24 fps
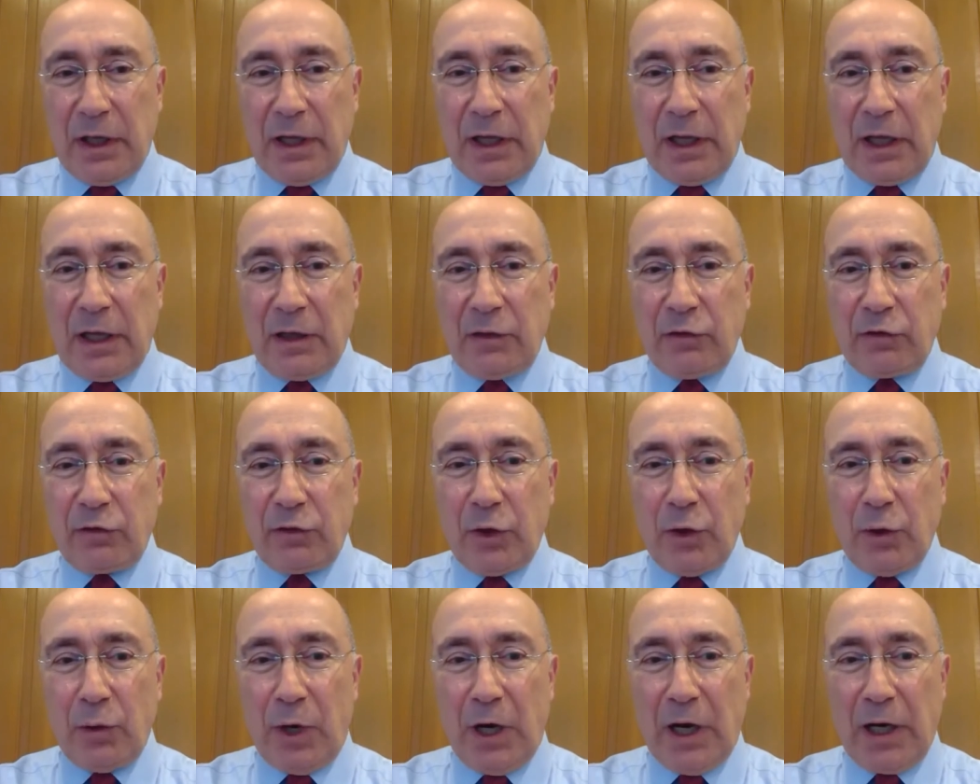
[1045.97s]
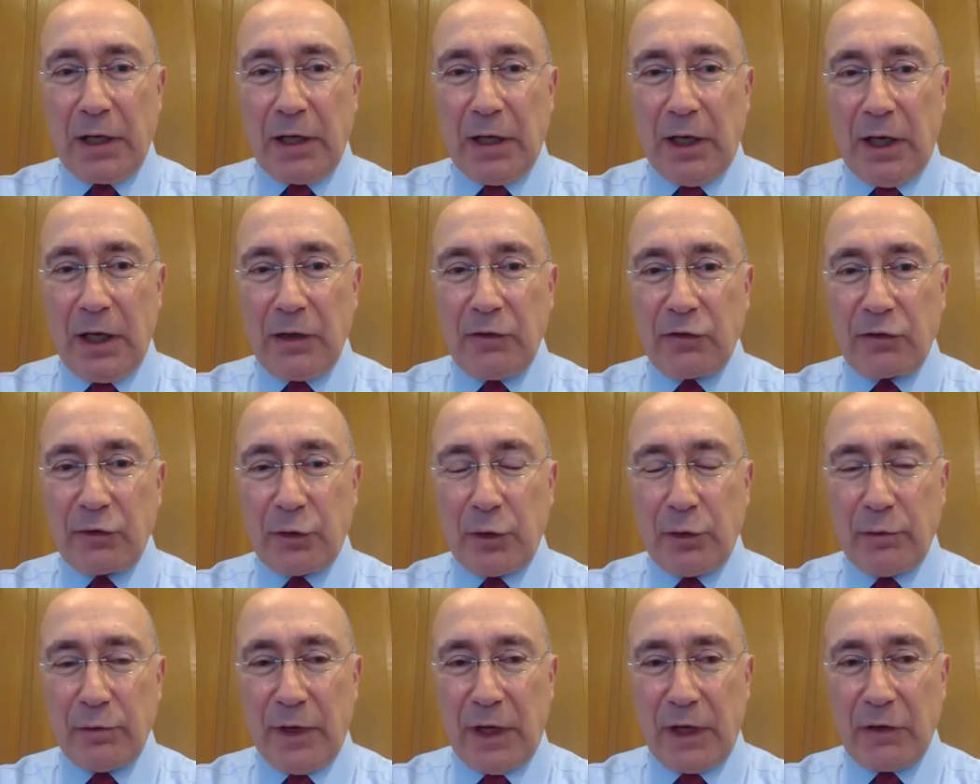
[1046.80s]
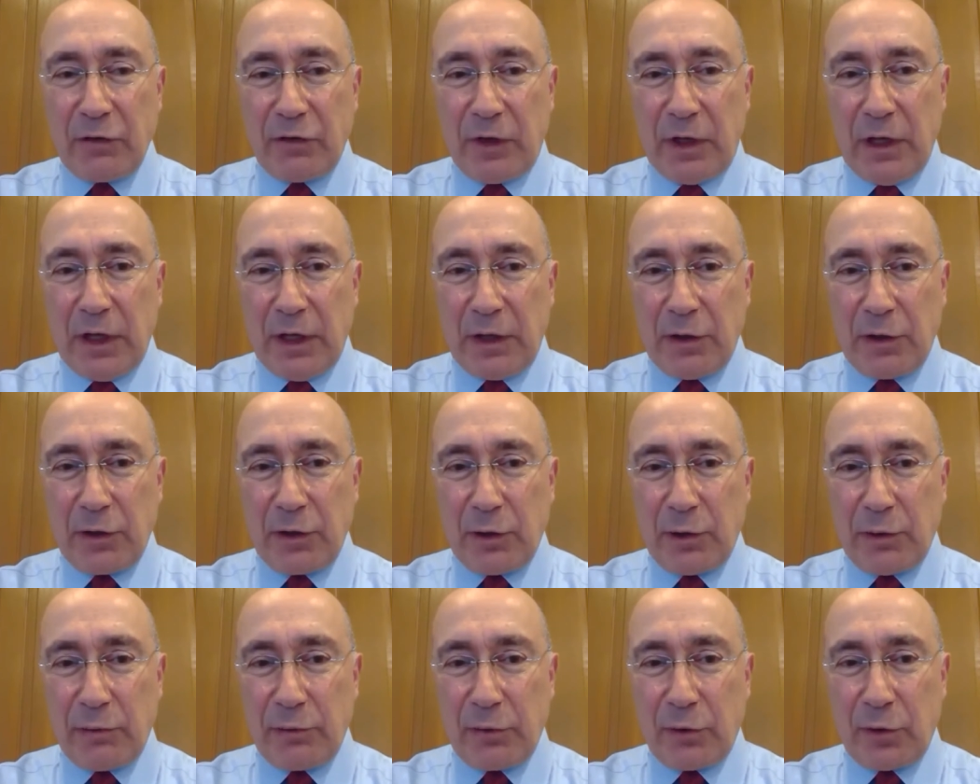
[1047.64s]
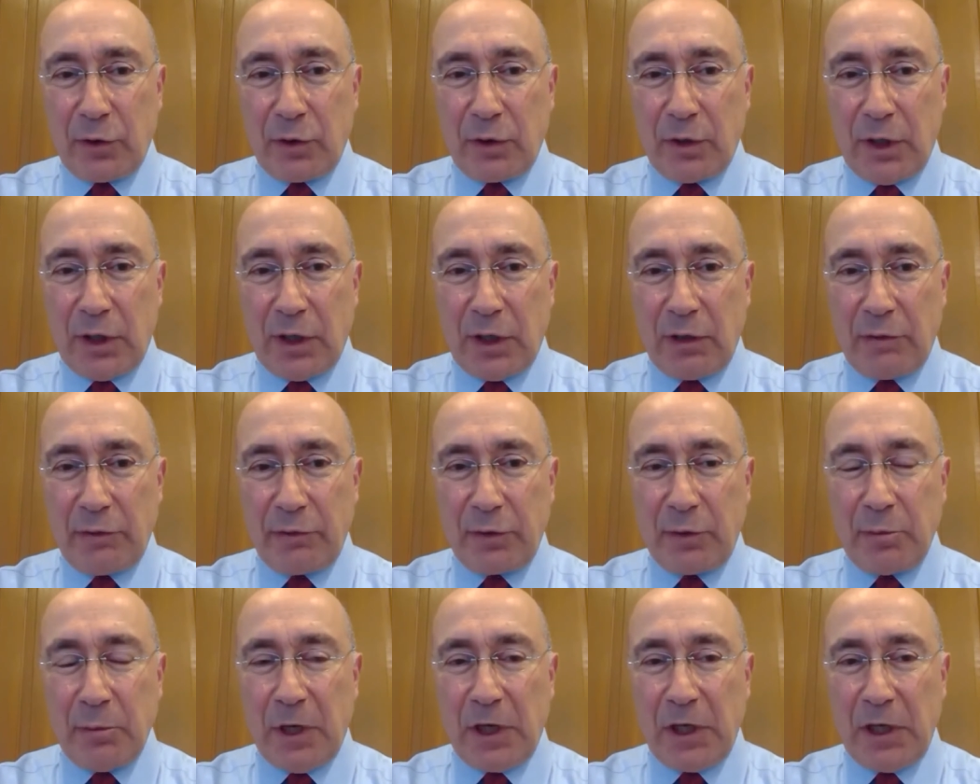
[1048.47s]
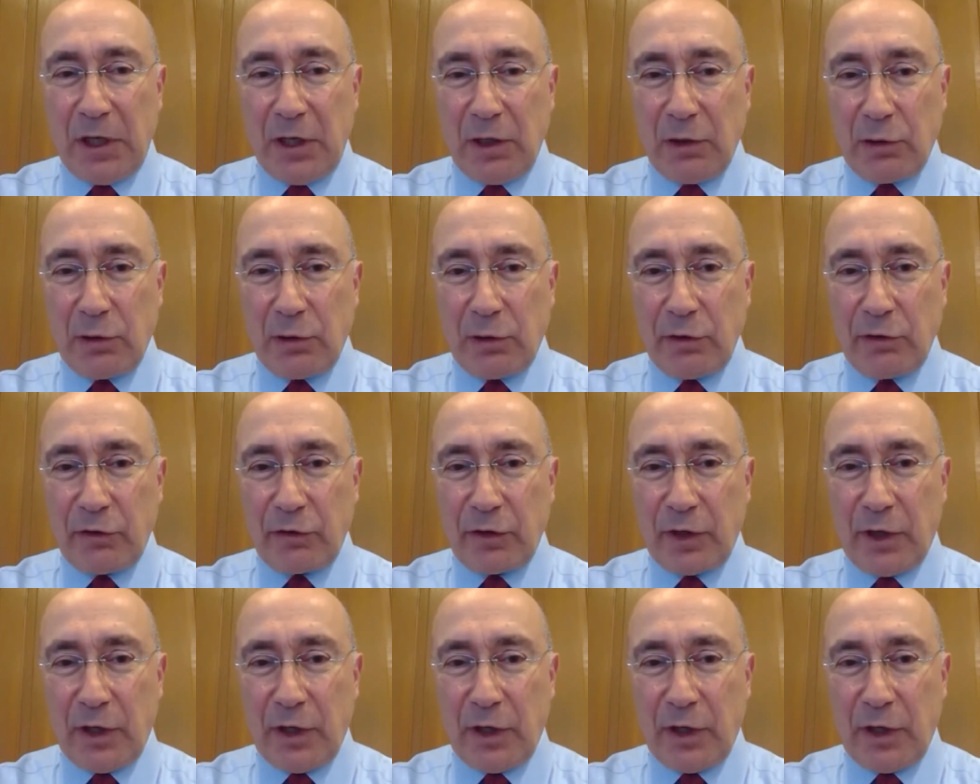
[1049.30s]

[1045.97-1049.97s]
Mm-hmm. And so I, I served as the editor for, uh, for many years.